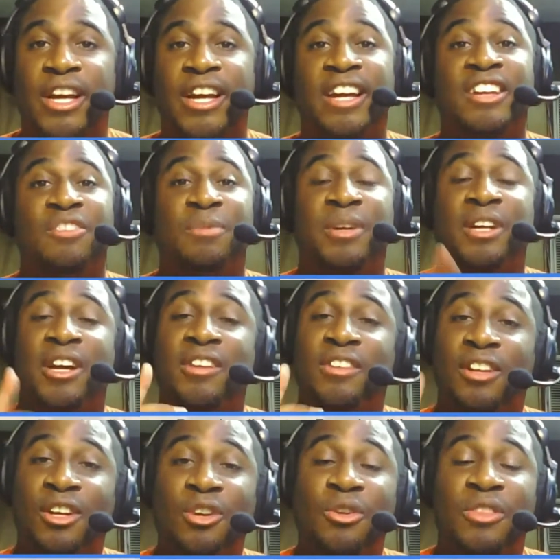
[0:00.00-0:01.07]
is because a
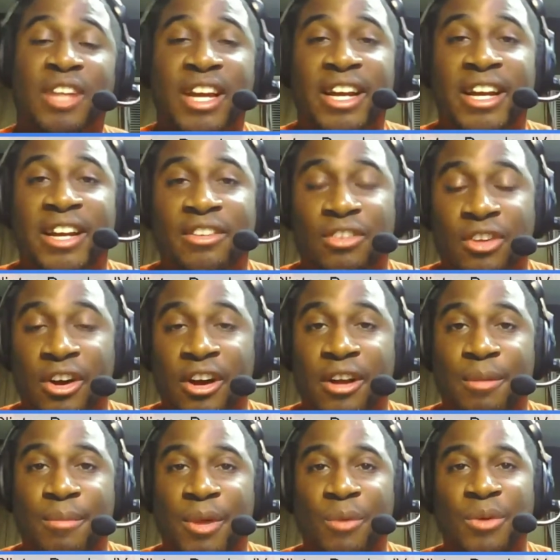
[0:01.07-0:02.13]
little thing that
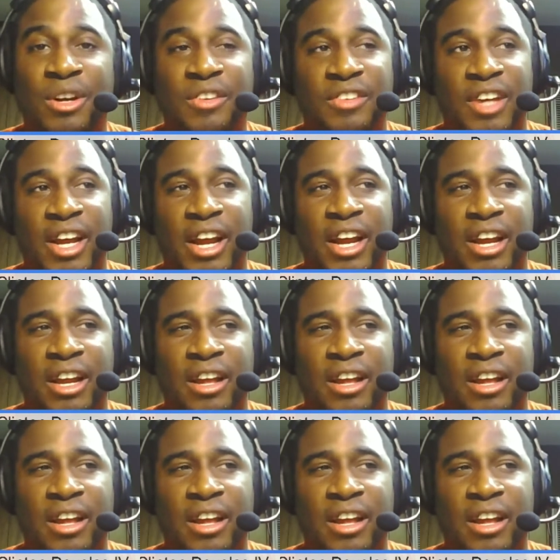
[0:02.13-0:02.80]
started, I want to say,